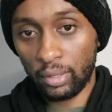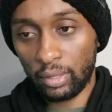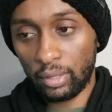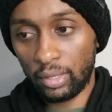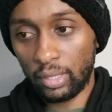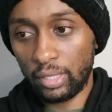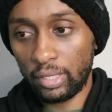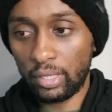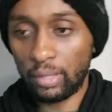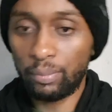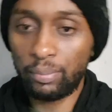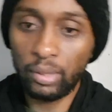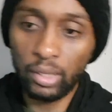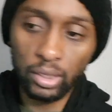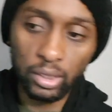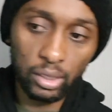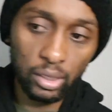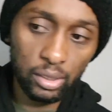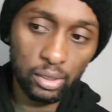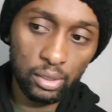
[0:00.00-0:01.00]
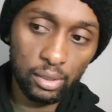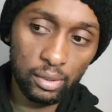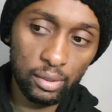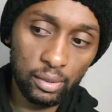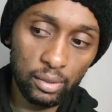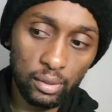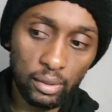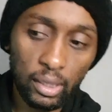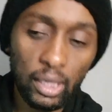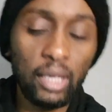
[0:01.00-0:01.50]
There's a
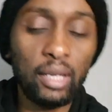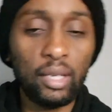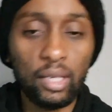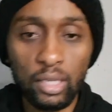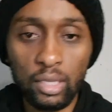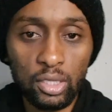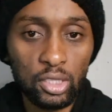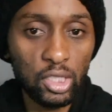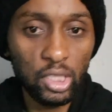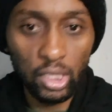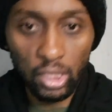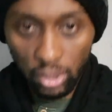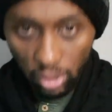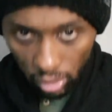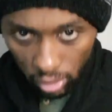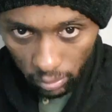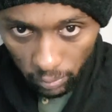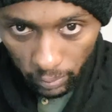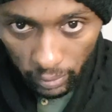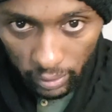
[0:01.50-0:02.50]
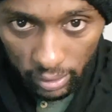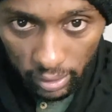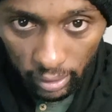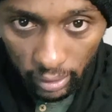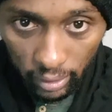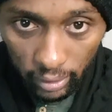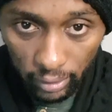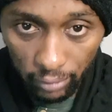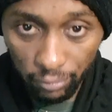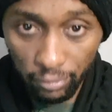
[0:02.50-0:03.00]
purchase, an exchange,
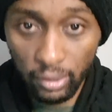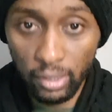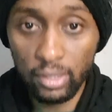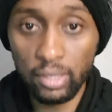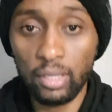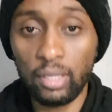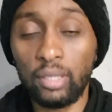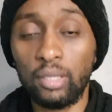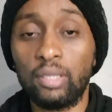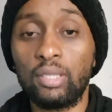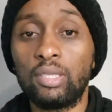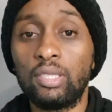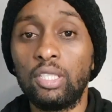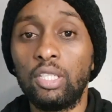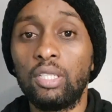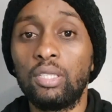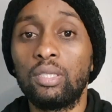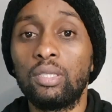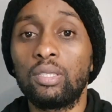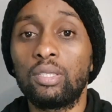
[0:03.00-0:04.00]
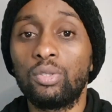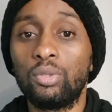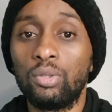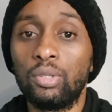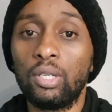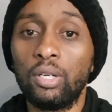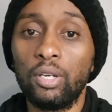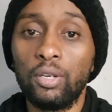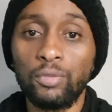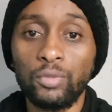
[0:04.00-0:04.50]
basically. If there's an exchange, you
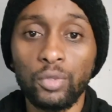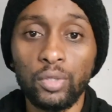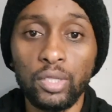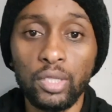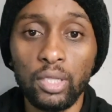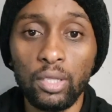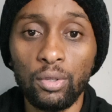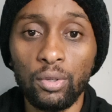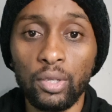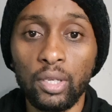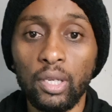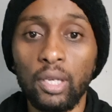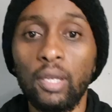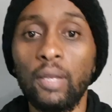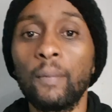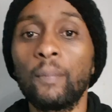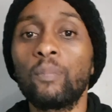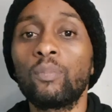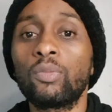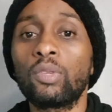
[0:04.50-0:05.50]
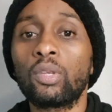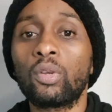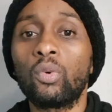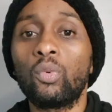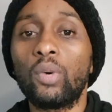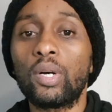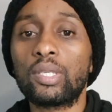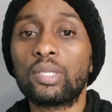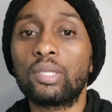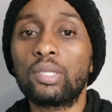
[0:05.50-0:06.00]
now have to tell, okay,
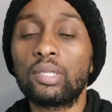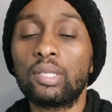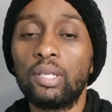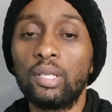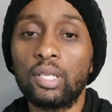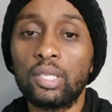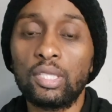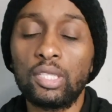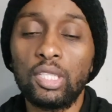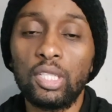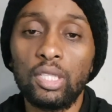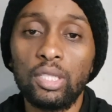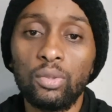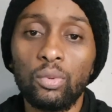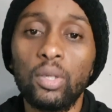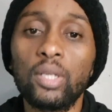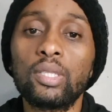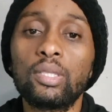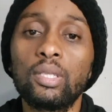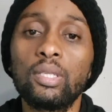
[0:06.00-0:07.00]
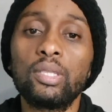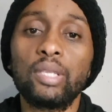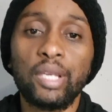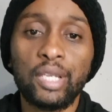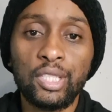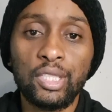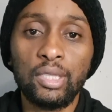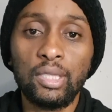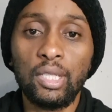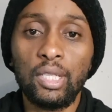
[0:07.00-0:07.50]
was this an exchange? Was this
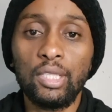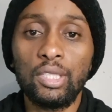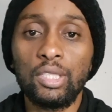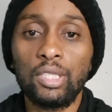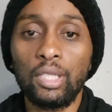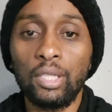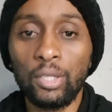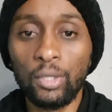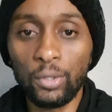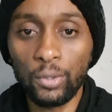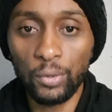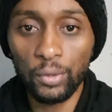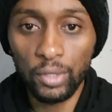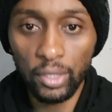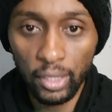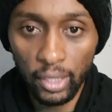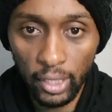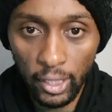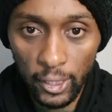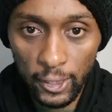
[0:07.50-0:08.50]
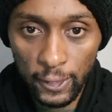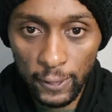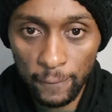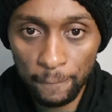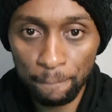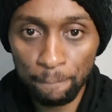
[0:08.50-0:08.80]
exchange including cash?